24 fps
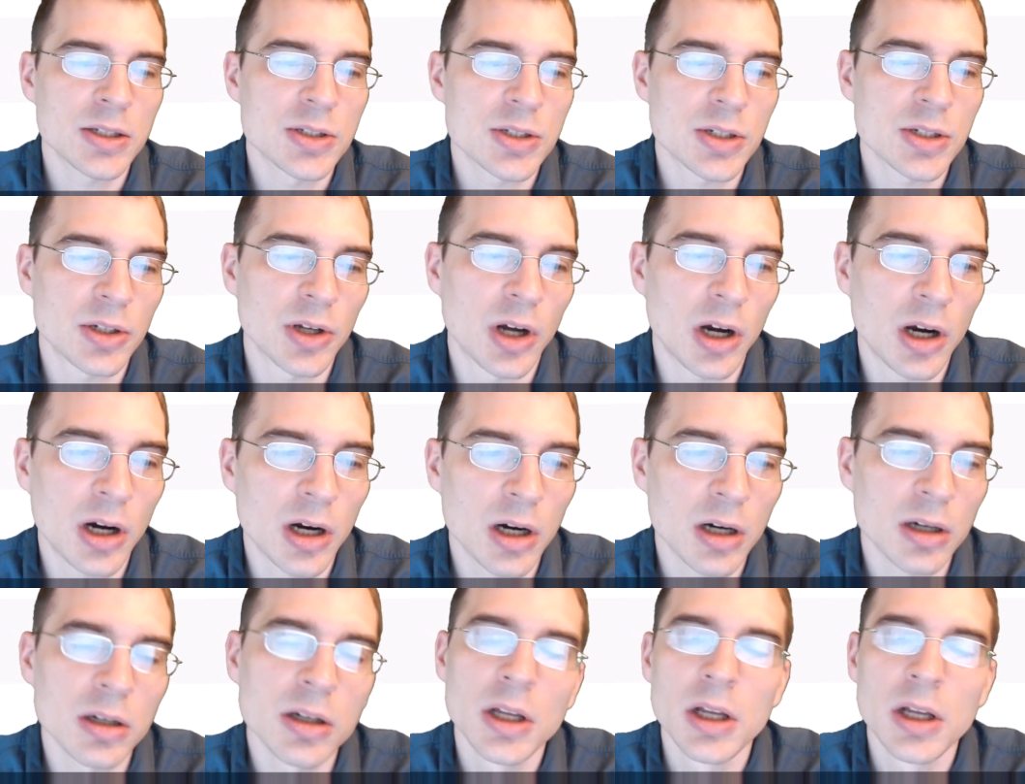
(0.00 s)
in
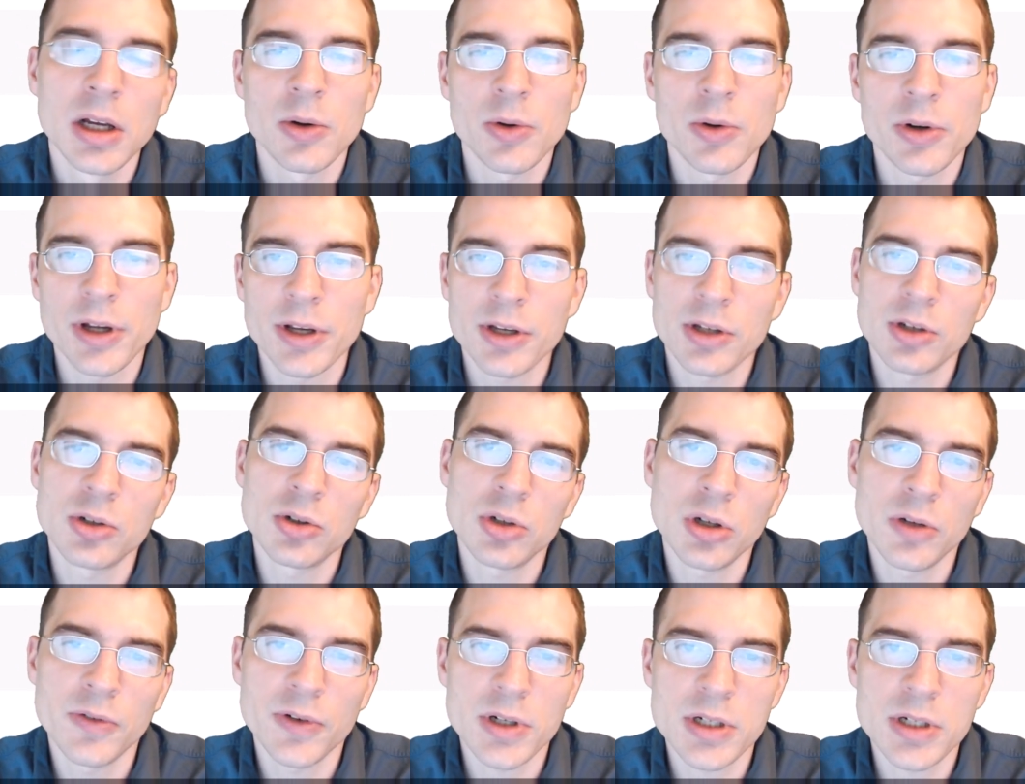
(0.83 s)
R, we're going to
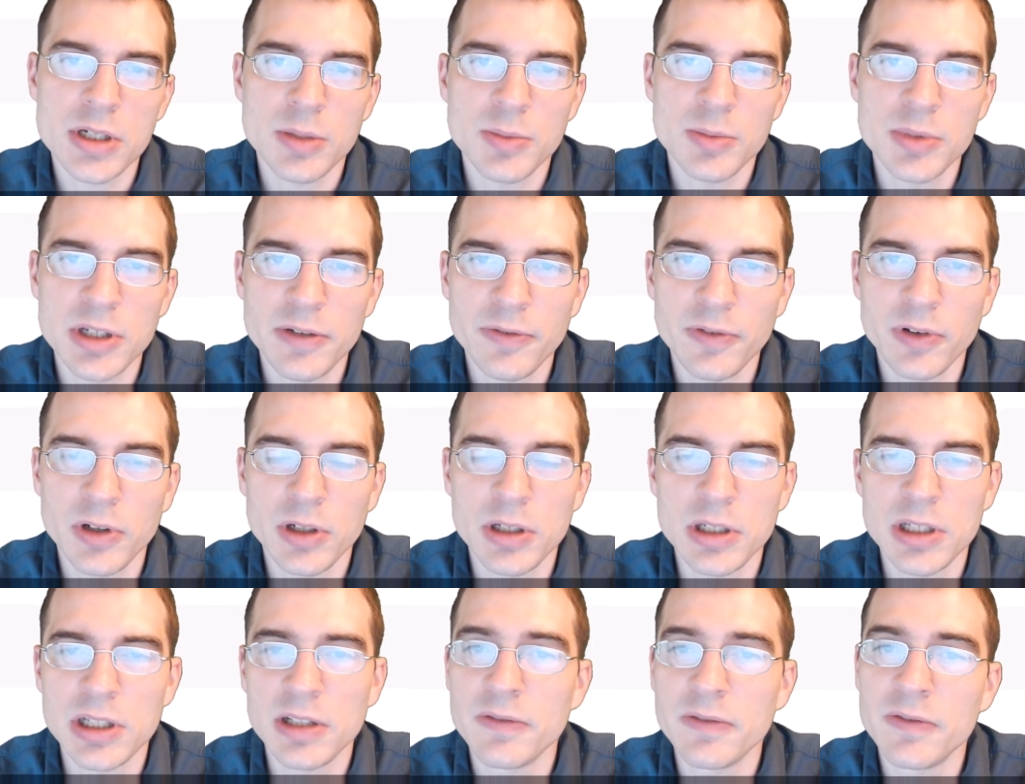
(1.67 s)
go over some
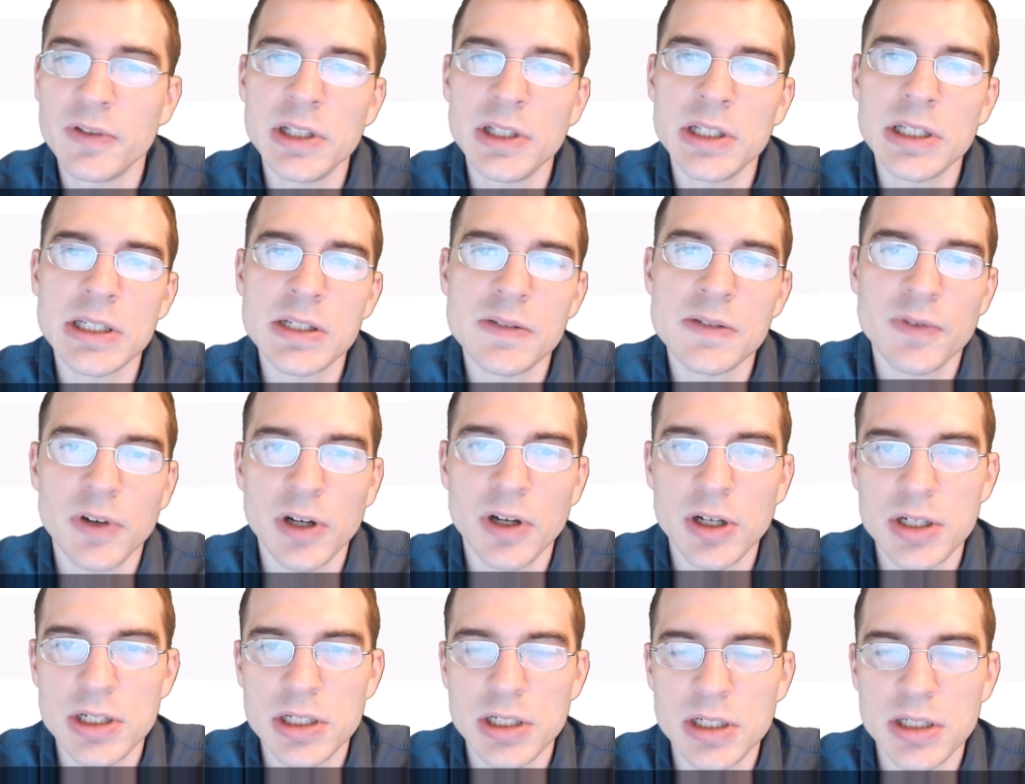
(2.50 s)
different convenience
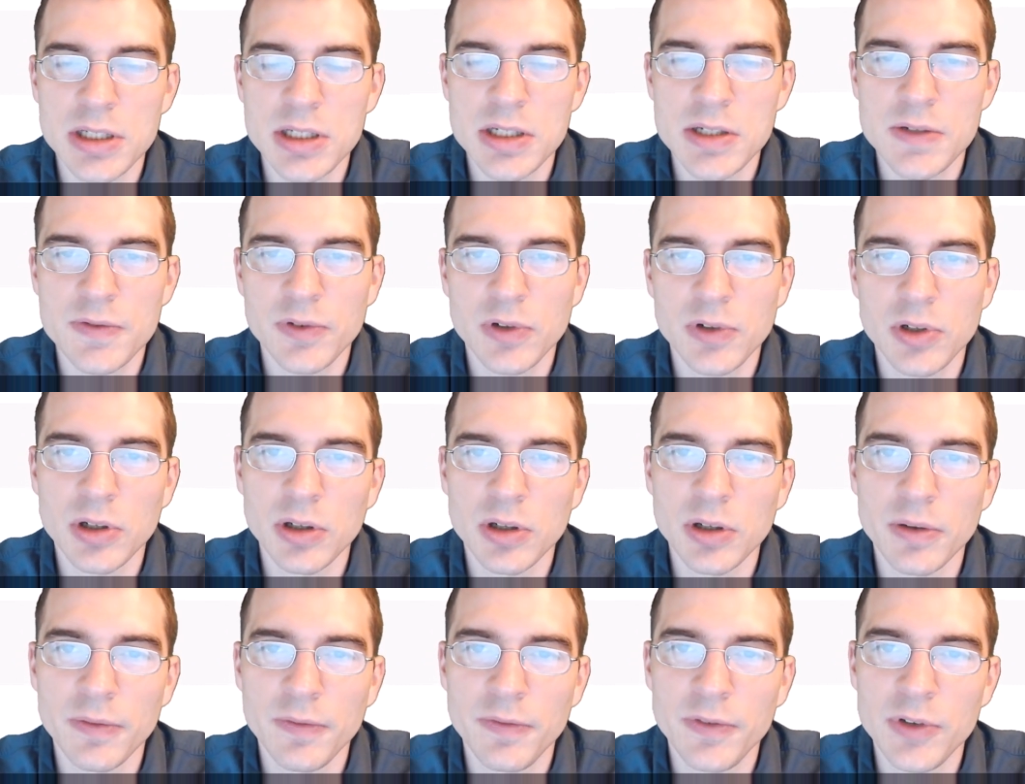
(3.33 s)
functions
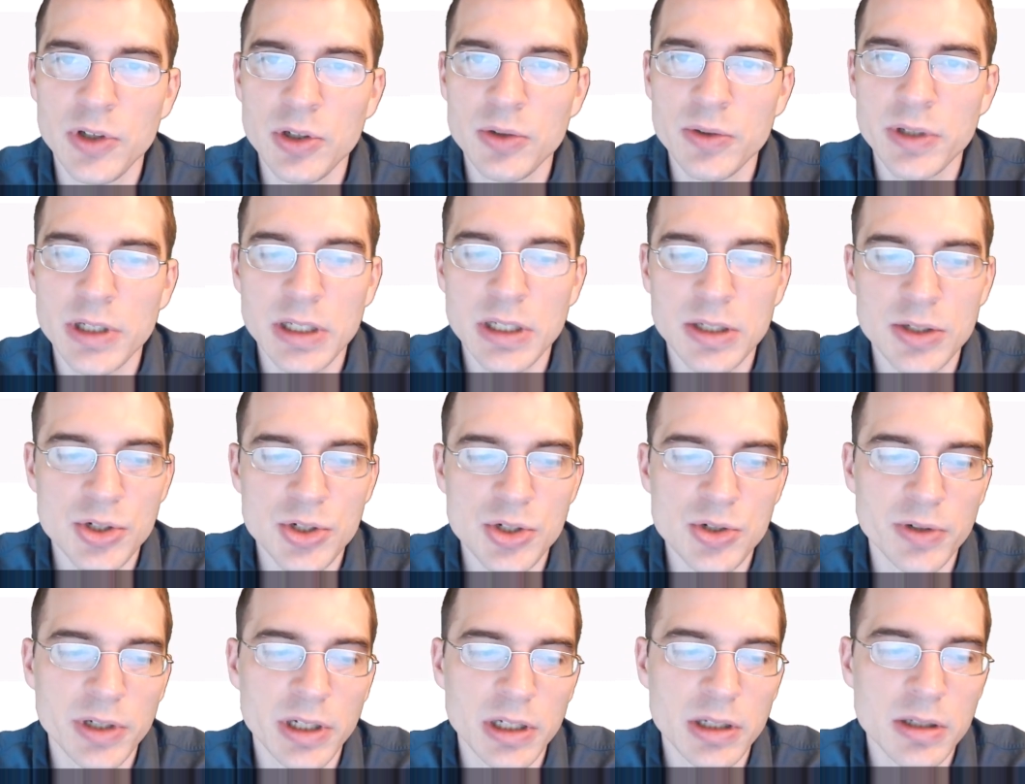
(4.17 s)
for viewing
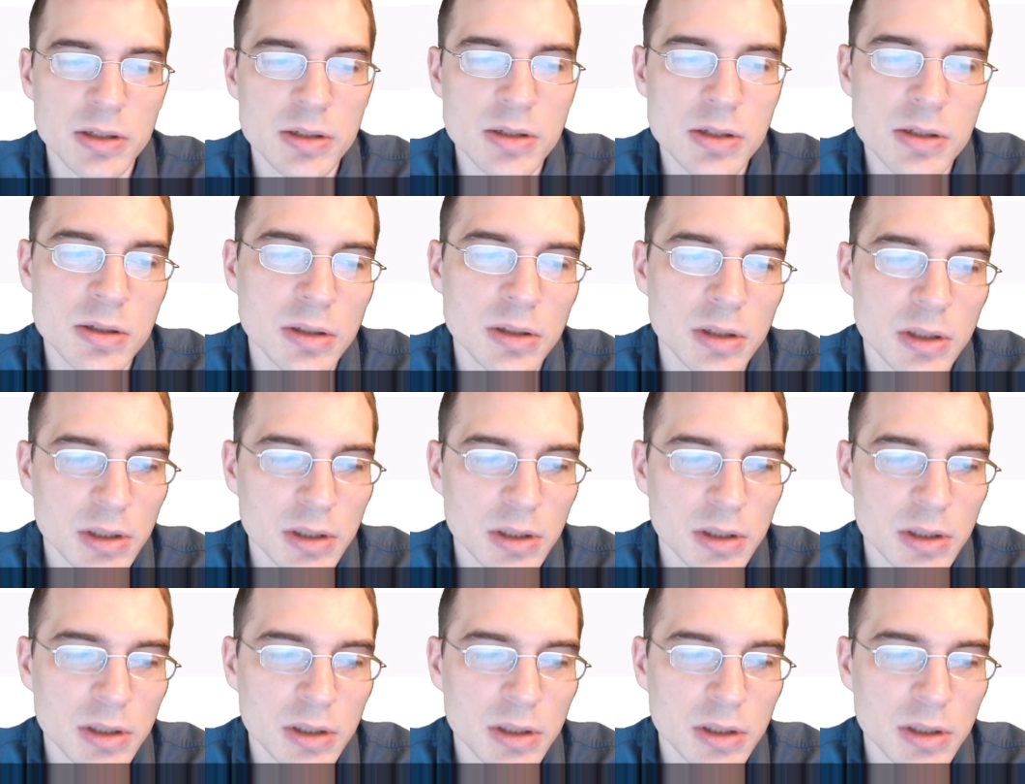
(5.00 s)
strings.